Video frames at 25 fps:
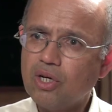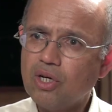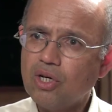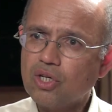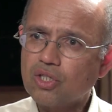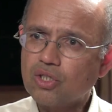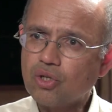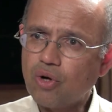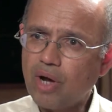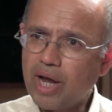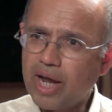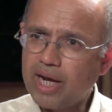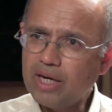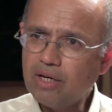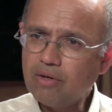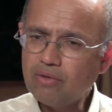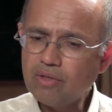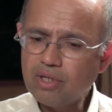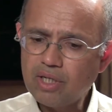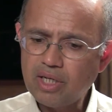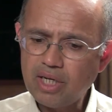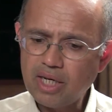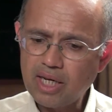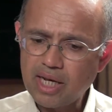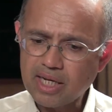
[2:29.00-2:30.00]
So end of
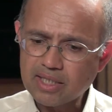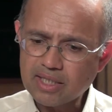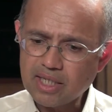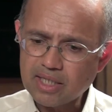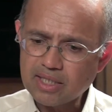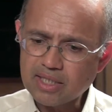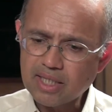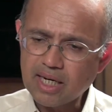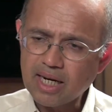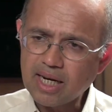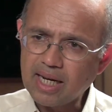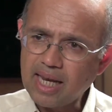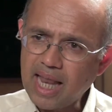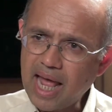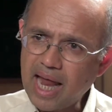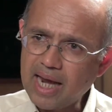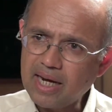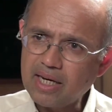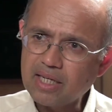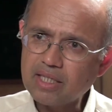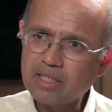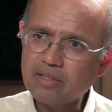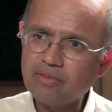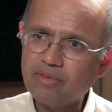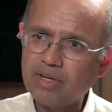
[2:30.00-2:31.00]
the day, as I said, land
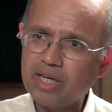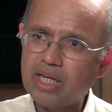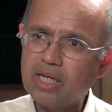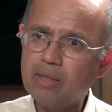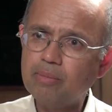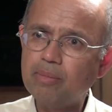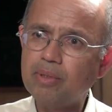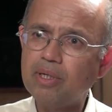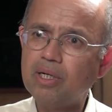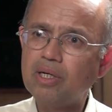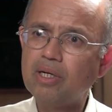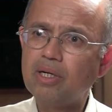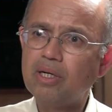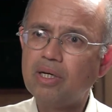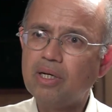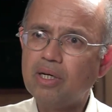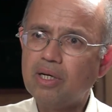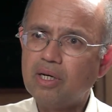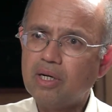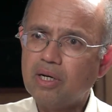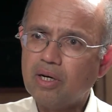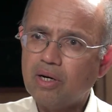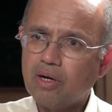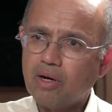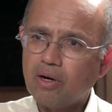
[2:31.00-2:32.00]
is available
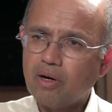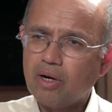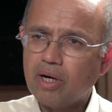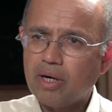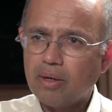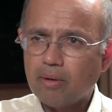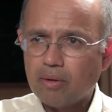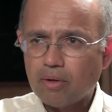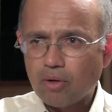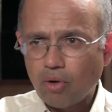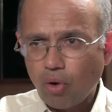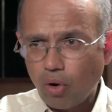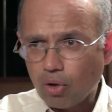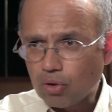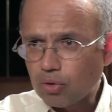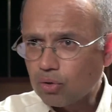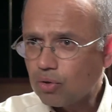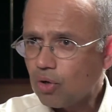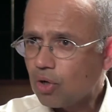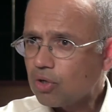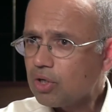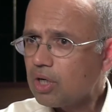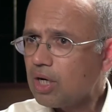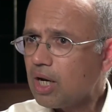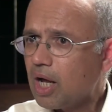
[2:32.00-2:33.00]
although
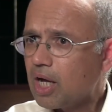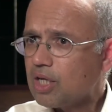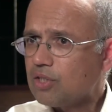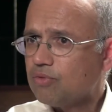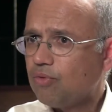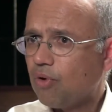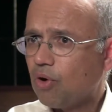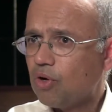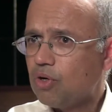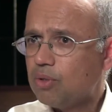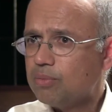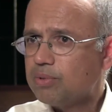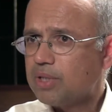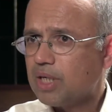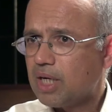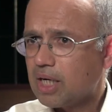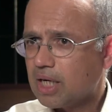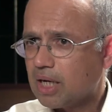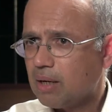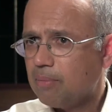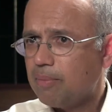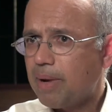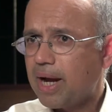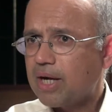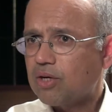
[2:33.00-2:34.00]
not in large volumes and I'll
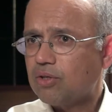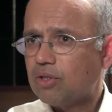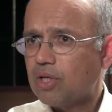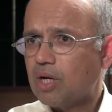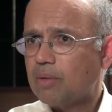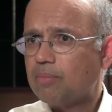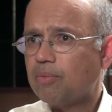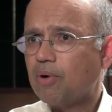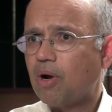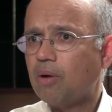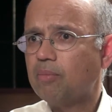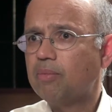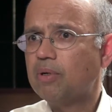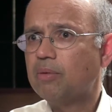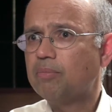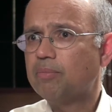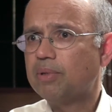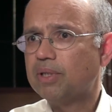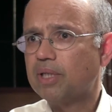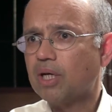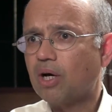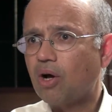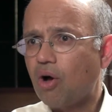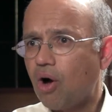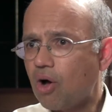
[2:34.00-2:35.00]
come back to that problem,
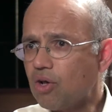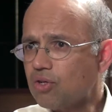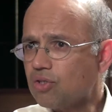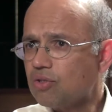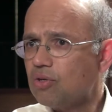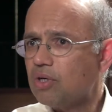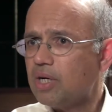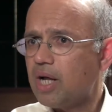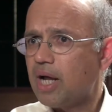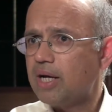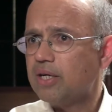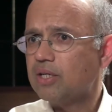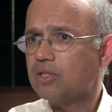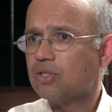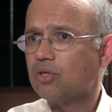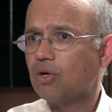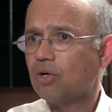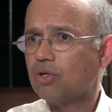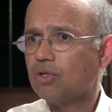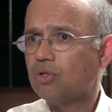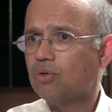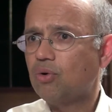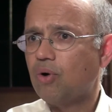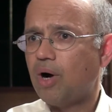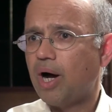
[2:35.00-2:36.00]
but the cost of land is
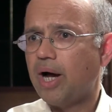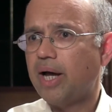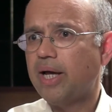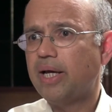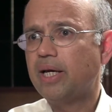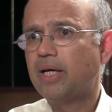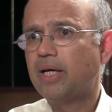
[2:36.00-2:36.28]
not too high,